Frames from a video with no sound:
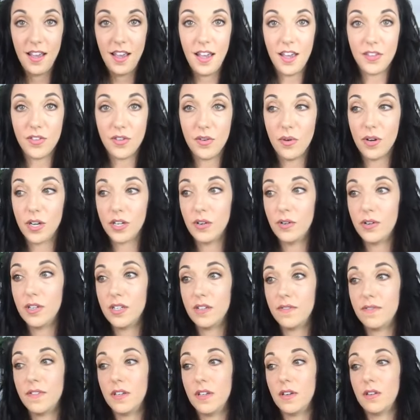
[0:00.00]
And you are going
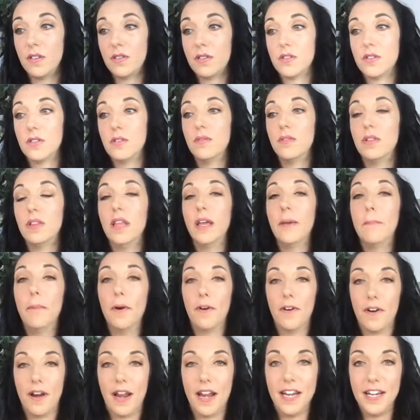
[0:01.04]
to feel so
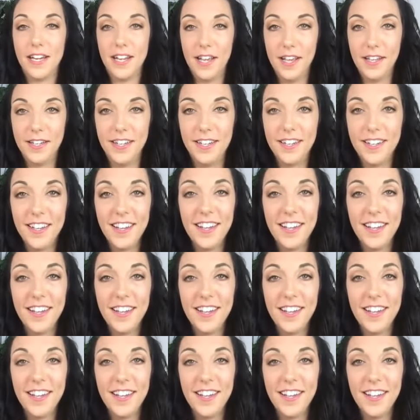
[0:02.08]
liberated